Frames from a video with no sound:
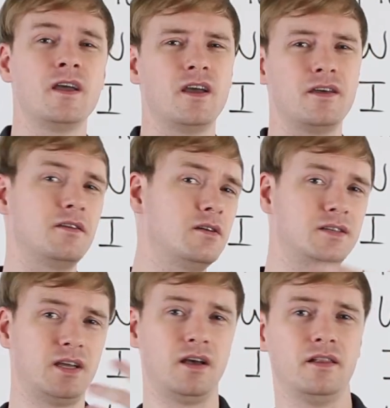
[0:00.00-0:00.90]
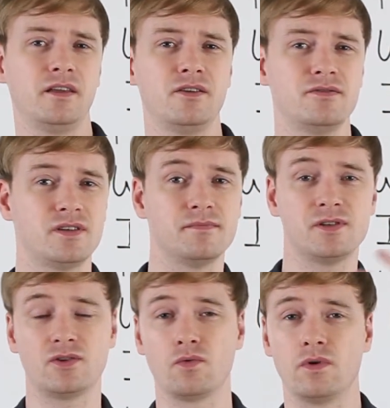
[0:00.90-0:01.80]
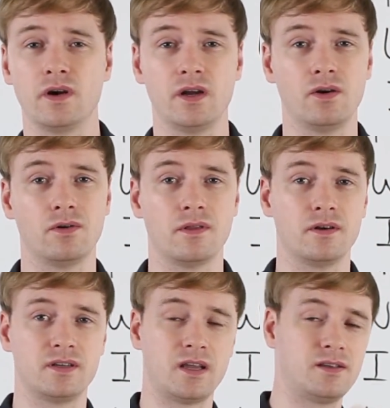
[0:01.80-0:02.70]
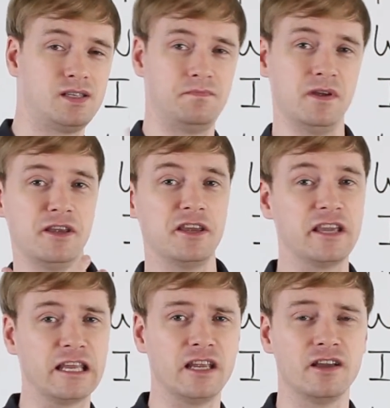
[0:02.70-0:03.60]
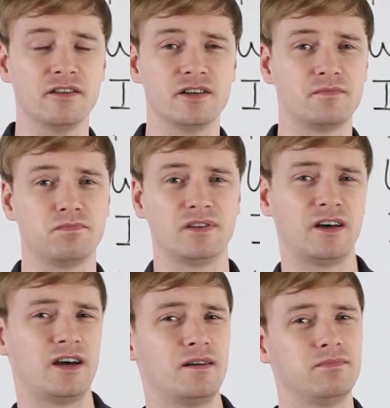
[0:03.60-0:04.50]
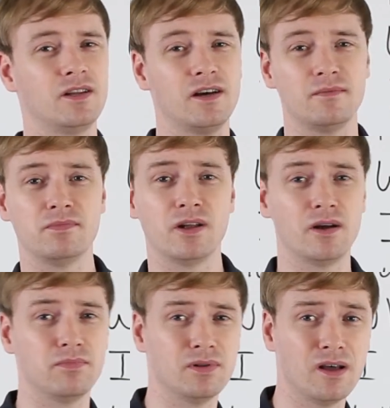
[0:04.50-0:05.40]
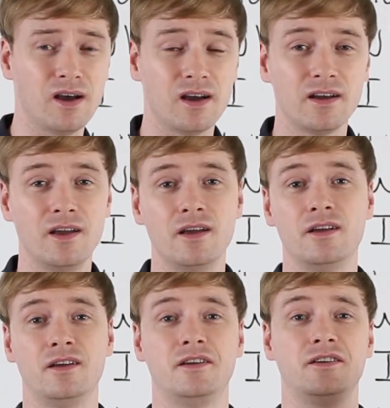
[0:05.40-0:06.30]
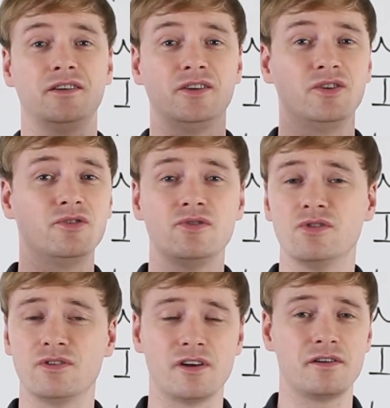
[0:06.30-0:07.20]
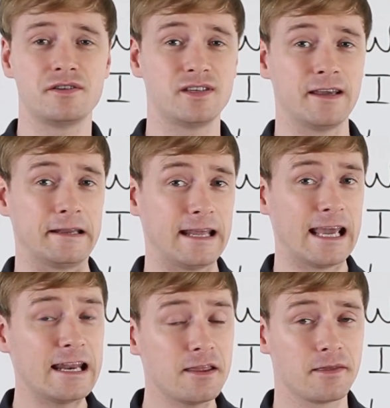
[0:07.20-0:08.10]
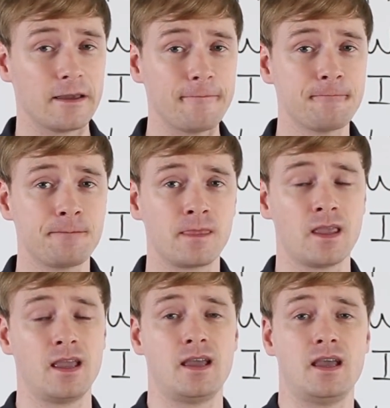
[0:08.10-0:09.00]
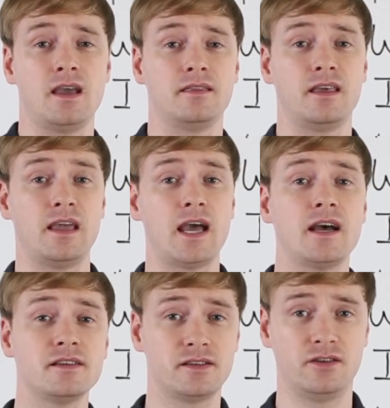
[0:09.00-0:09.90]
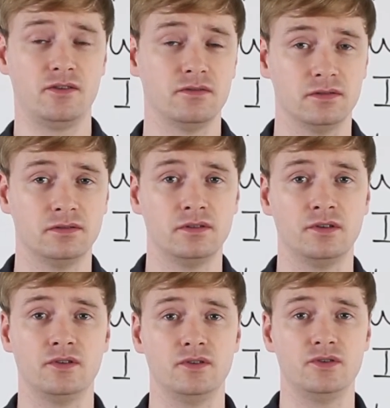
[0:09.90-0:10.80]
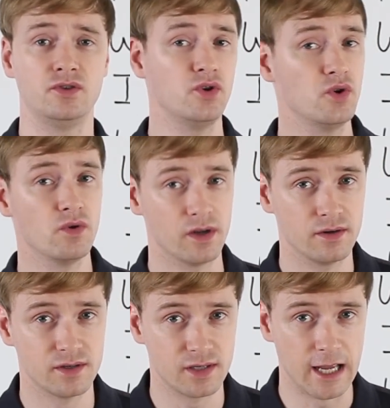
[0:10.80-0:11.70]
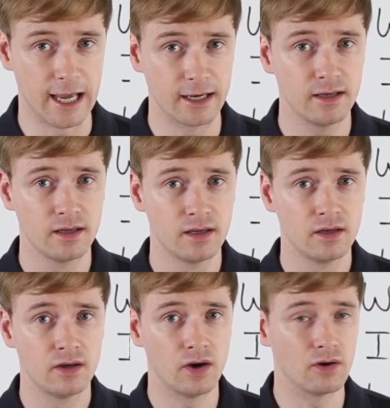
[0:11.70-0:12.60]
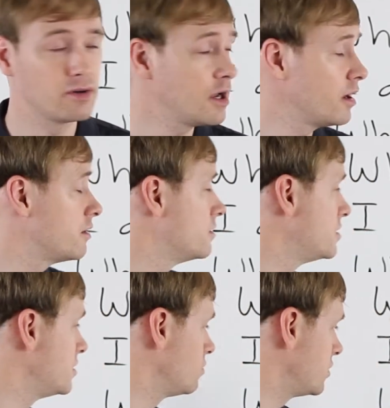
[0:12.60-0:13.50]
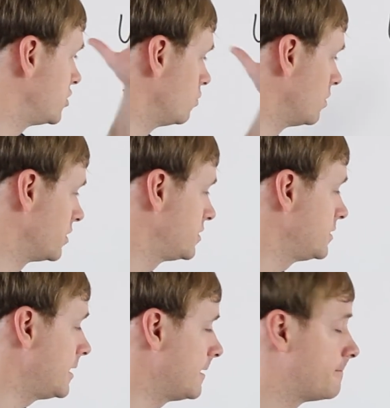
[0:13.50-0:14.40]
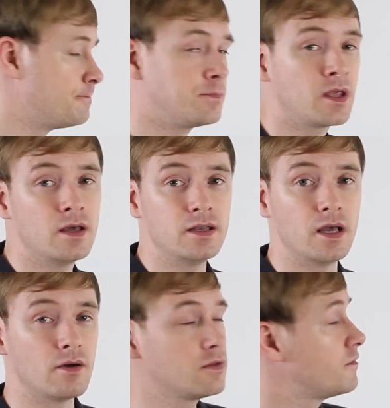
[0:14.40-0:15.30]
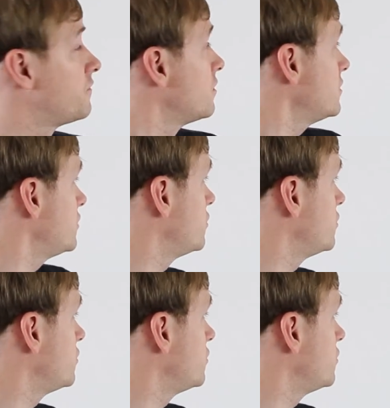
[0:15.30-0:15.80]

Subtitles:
and they're telling you some story, or they're speaking in English, blah, blah, blah, blah. You don't understand anything, and they ask you, do you understand? Okay, this is what you want to say. Now, the first